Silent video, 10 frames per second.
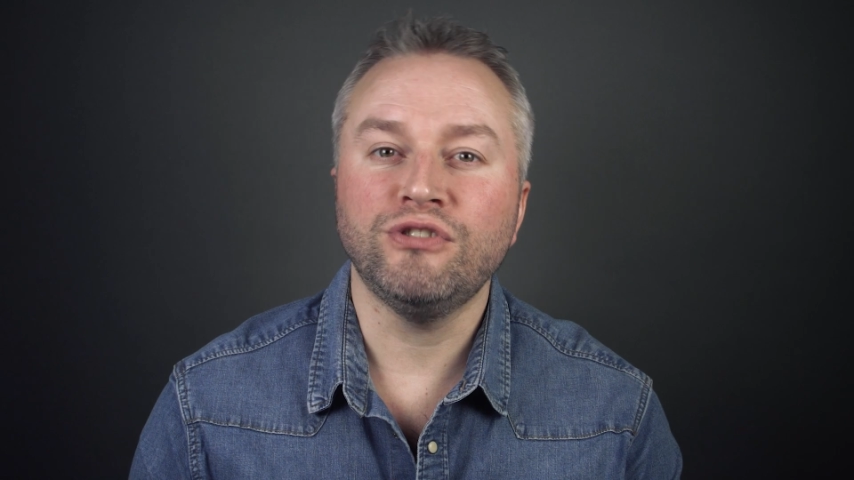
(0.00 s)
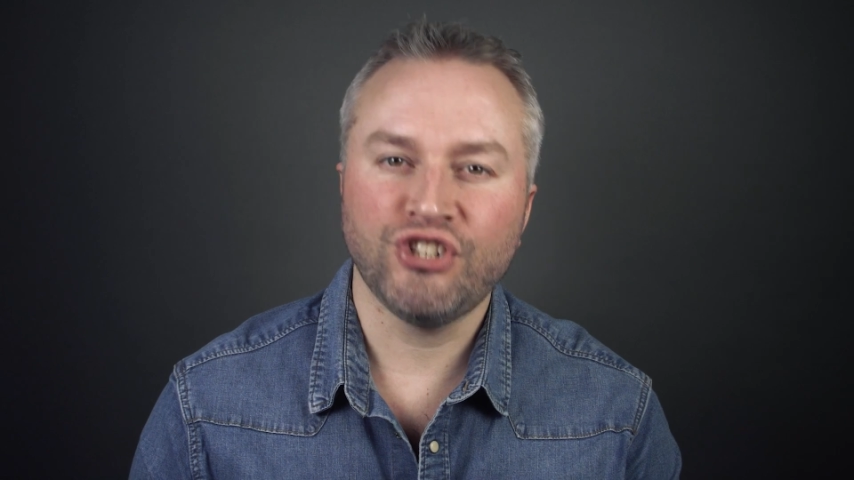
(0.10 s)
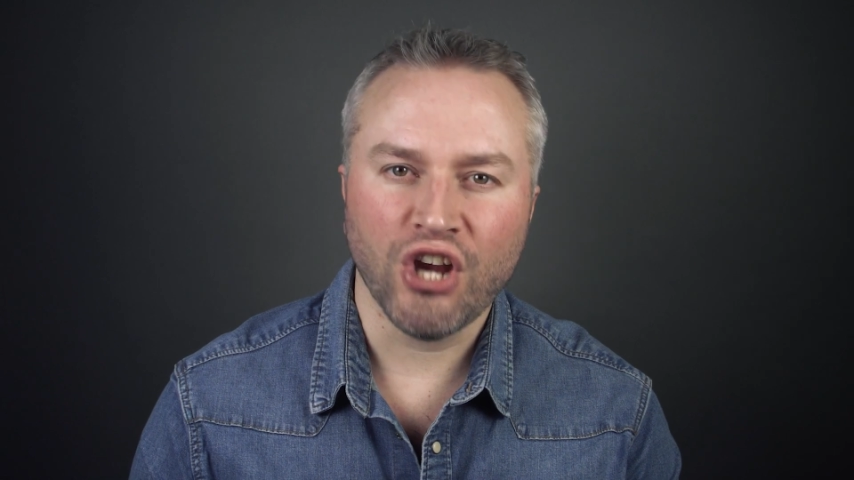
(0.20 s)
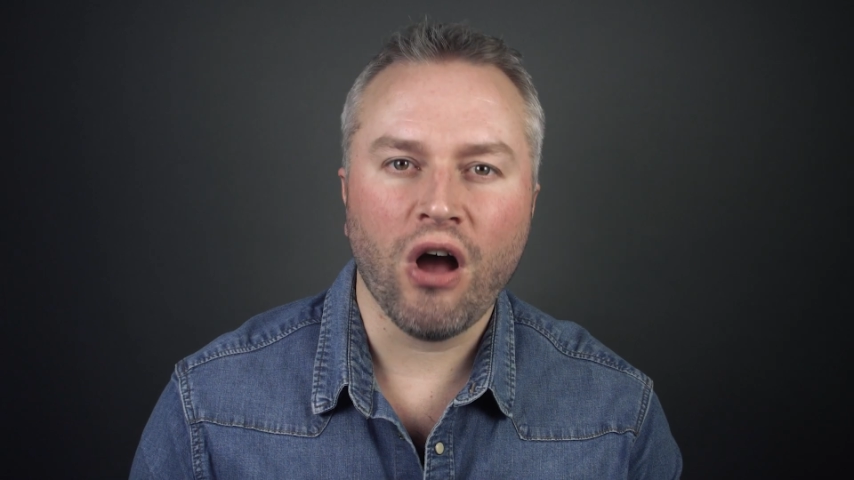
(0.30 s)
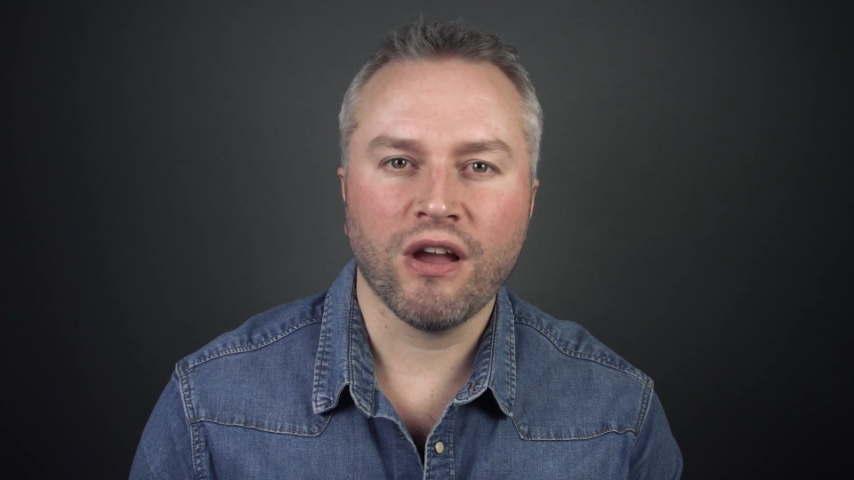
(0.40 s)

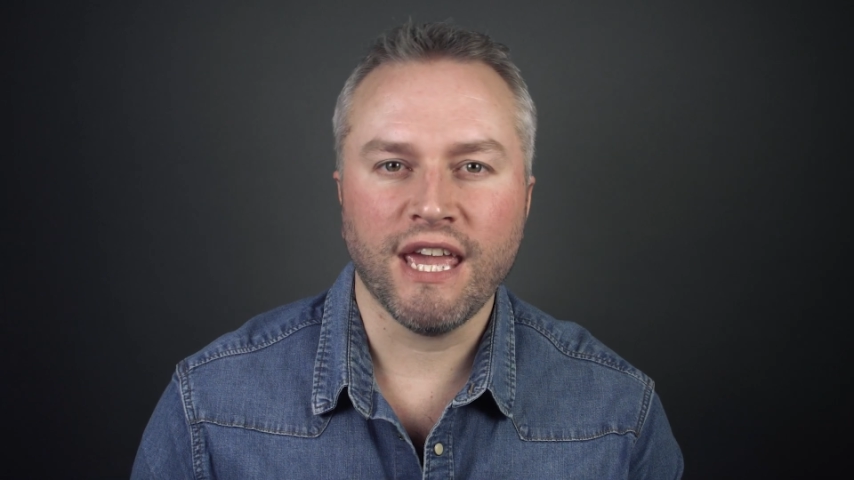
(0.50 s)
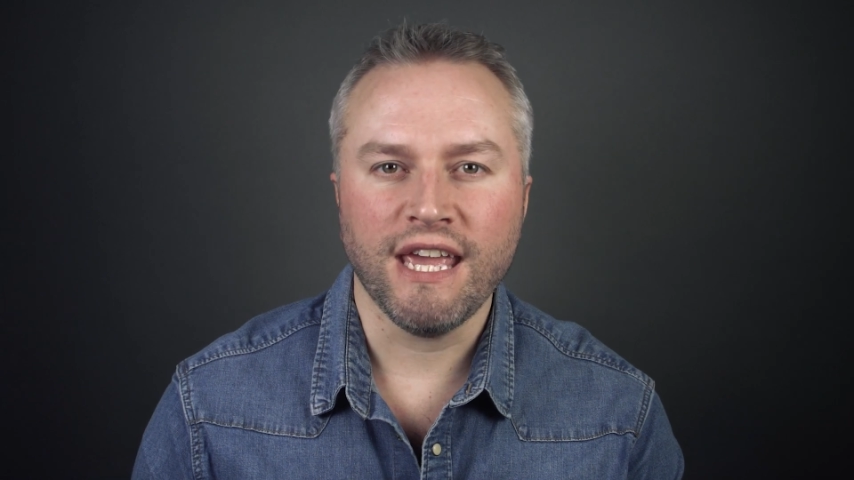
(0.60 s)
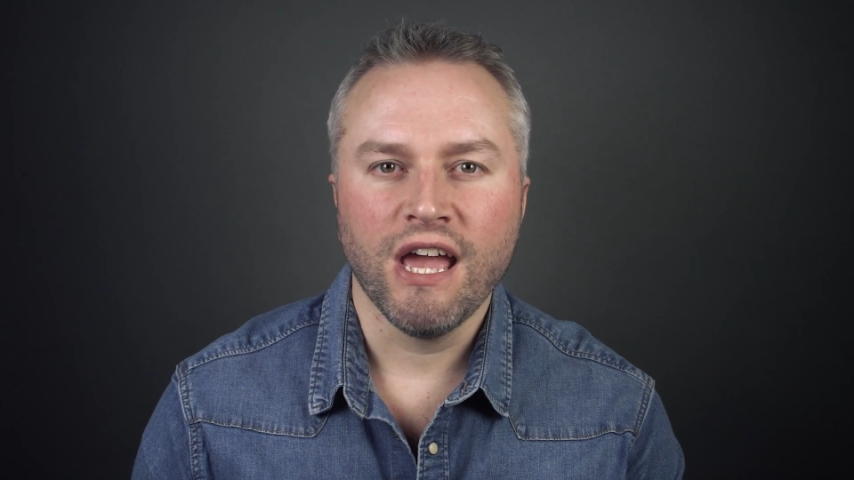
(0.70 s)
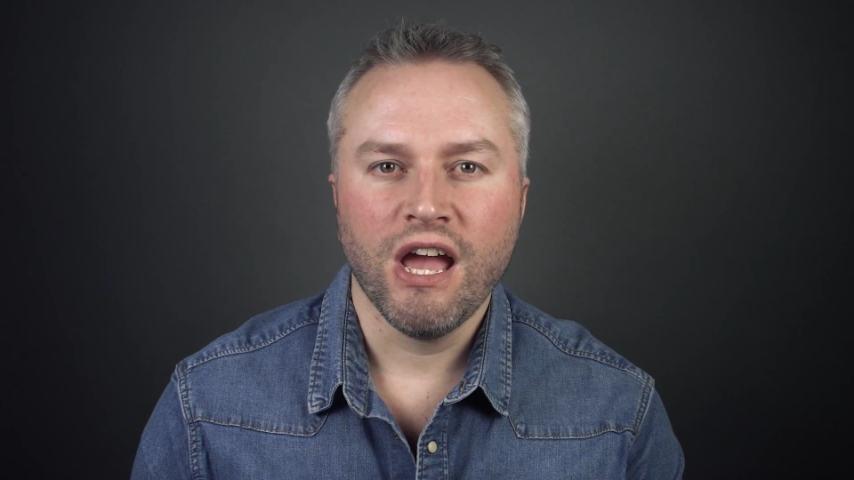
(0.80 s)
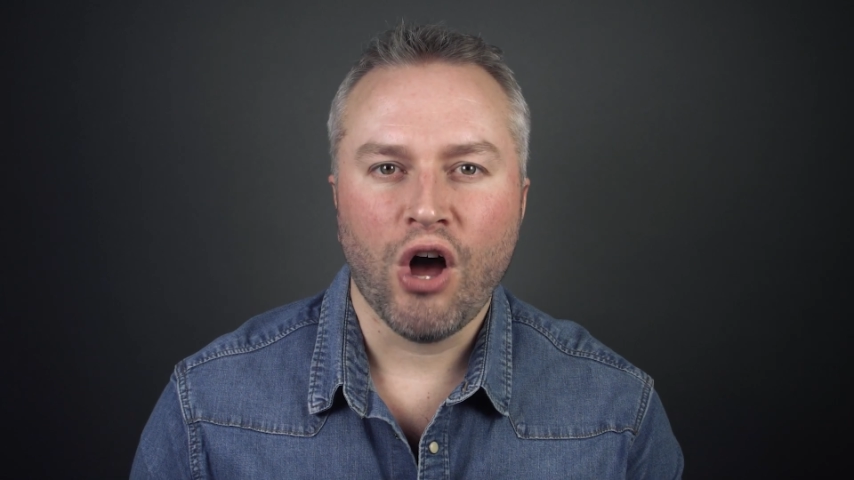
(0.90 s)

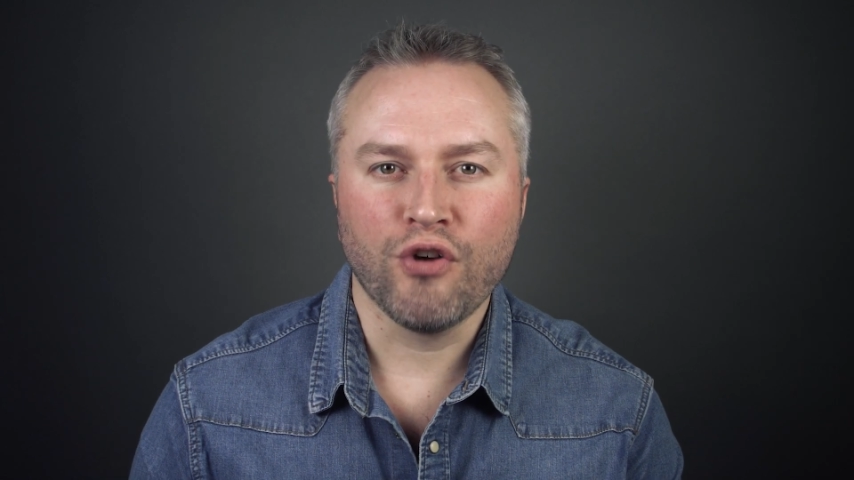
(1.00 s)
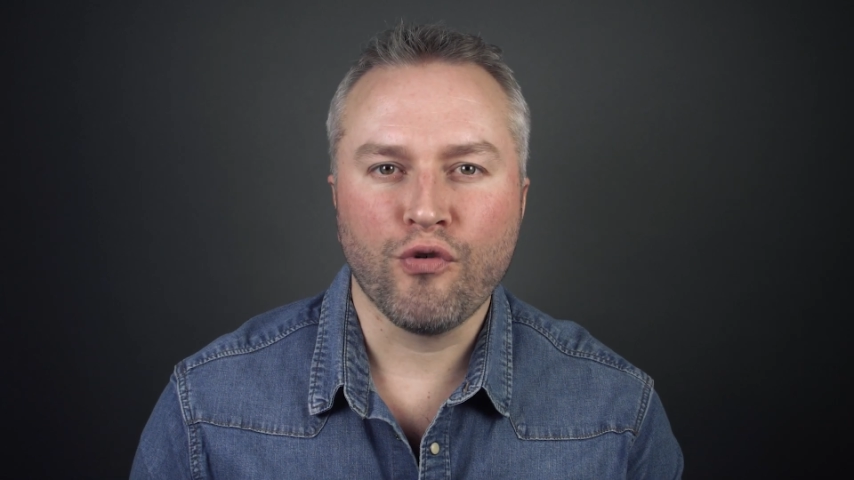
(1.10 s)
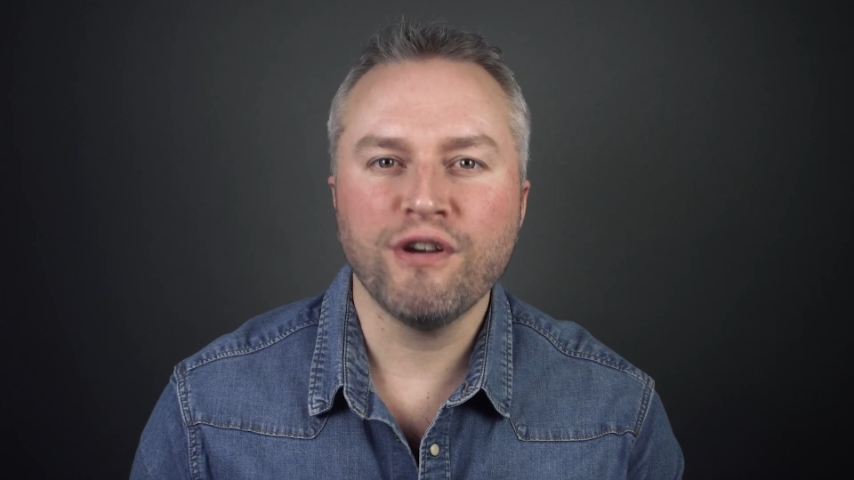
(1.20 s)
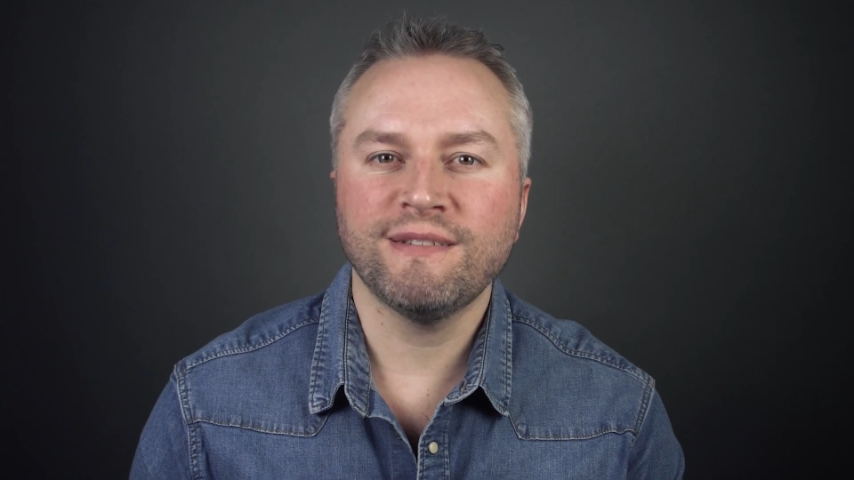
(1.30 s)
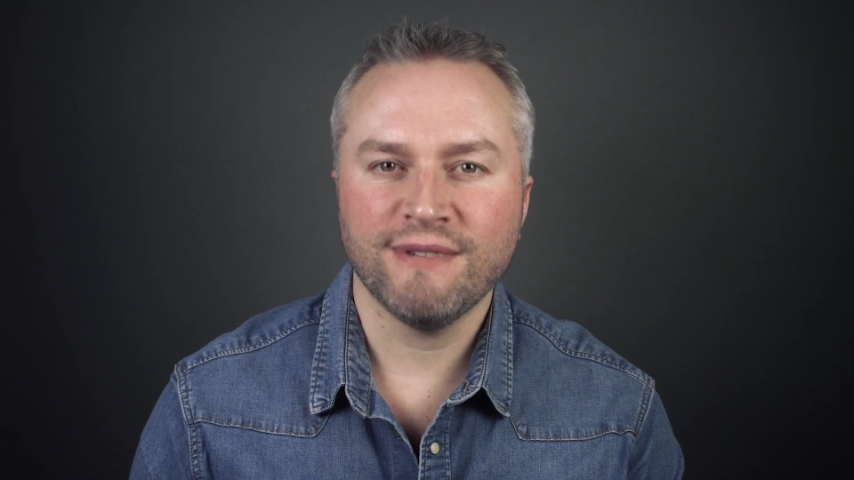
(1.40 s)
Sharkey on
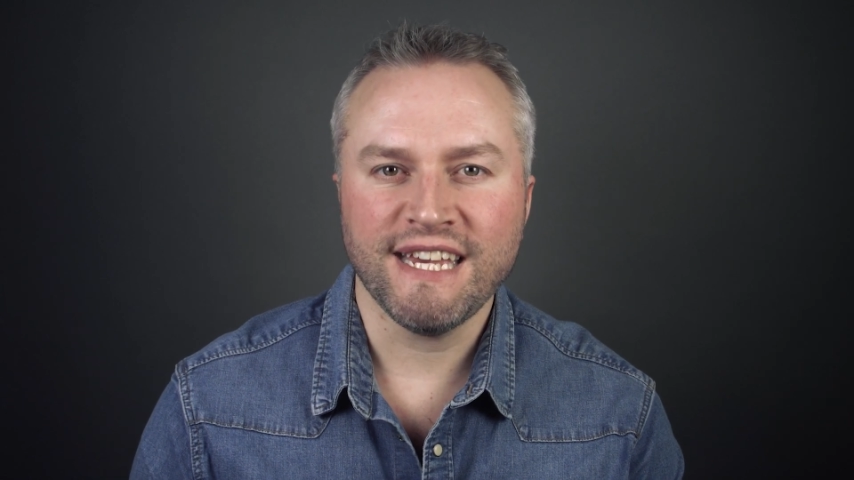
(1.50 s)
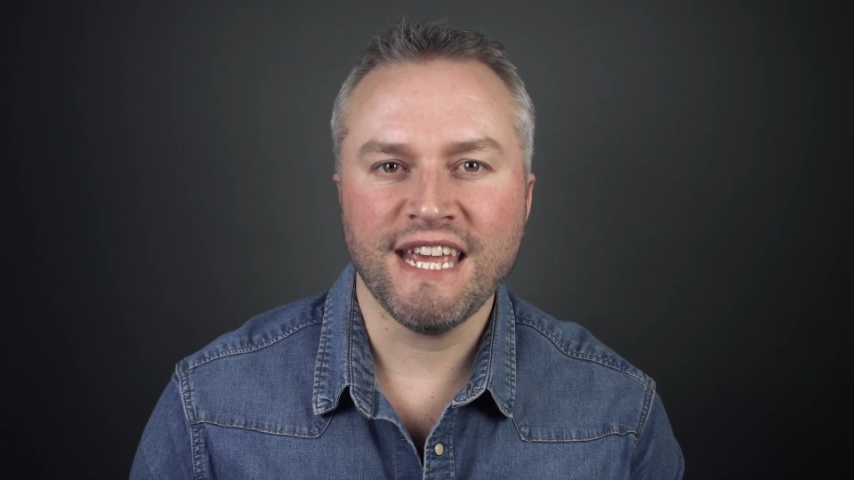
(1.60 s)
Christmas